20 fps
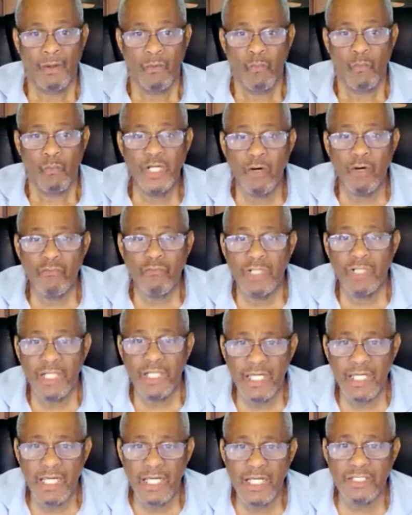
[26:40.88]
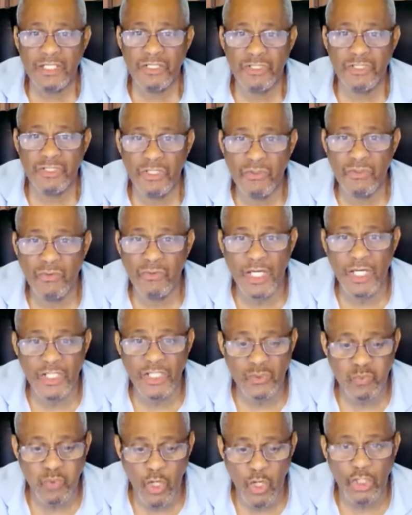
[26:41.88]
We don't need to do
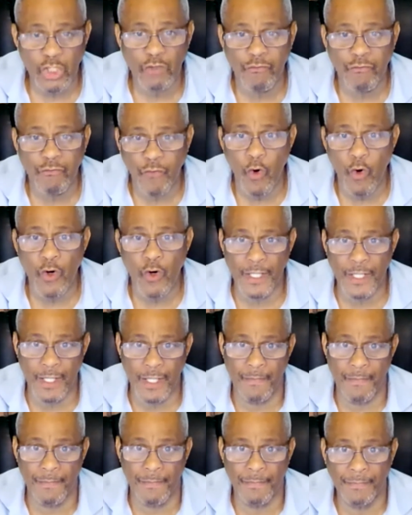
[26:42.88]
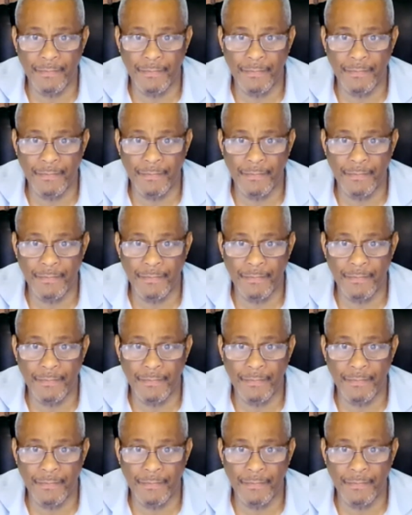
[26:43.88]
his work for him.